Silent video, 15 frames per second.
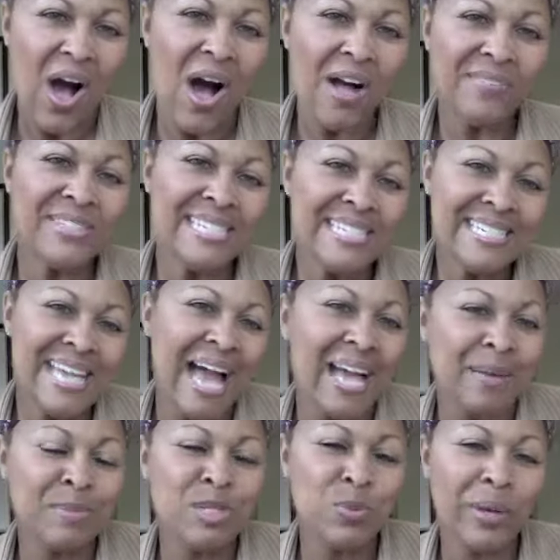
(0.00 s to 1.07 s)

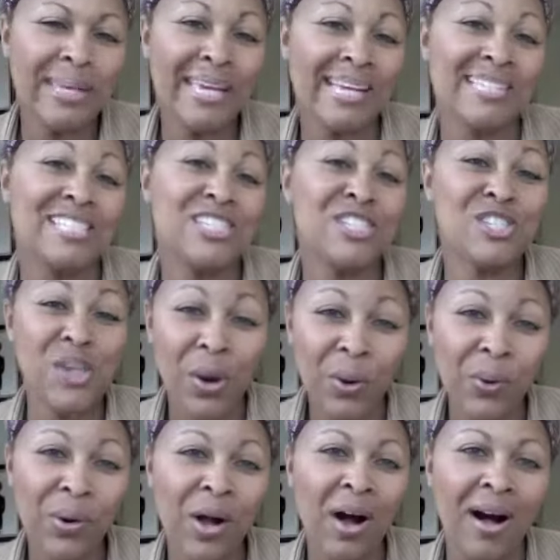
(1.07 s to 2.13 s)
Oftentimes we get
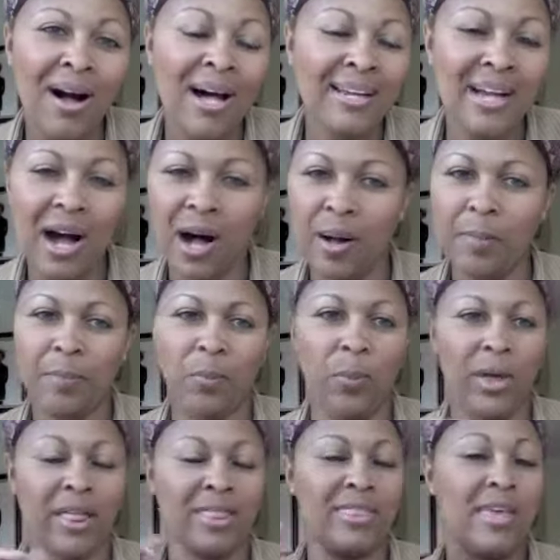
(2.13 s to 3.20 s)
so caught up
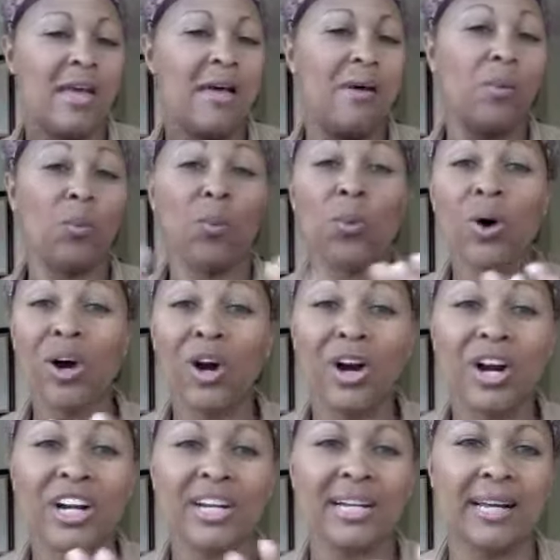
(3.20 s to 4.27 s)
with
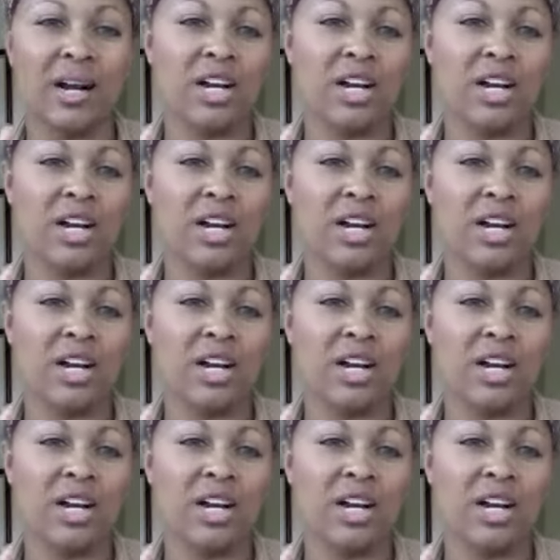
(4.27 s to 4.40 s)
work,